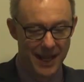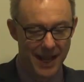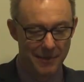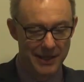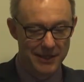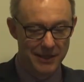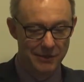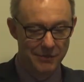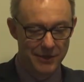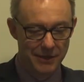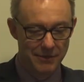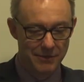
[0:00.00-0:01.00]
I mean, so,
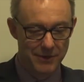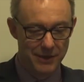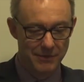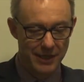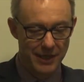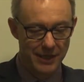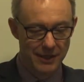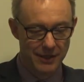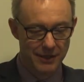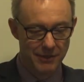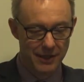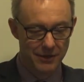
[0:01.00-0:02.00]
so, so take,
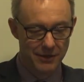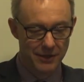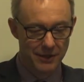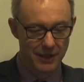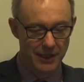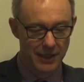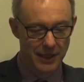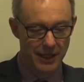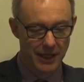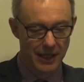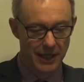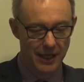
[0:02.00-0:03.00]
I mean, look at the,
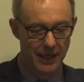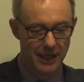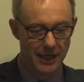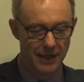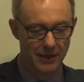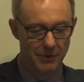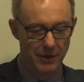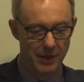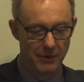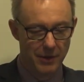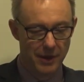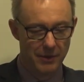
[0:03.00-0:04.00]
uh, where,
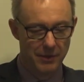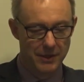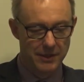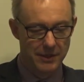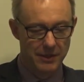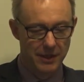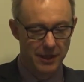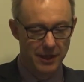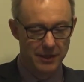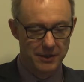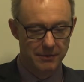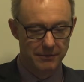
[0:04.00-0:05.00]
where, where's the
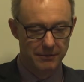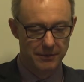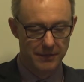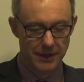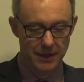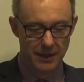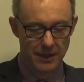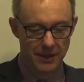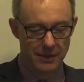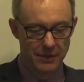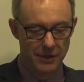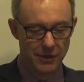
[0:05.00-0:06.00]
chart?
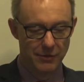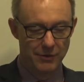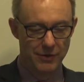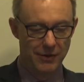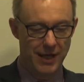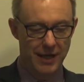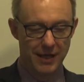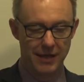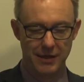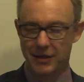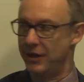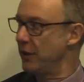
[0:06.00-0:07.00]
So, so that,
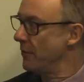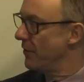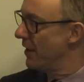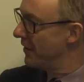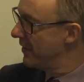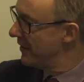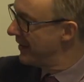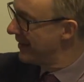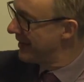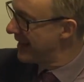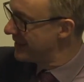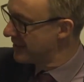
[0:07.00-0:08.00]
you know,
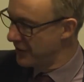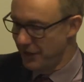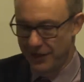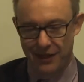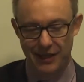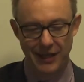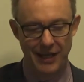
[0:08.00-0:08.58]
that's the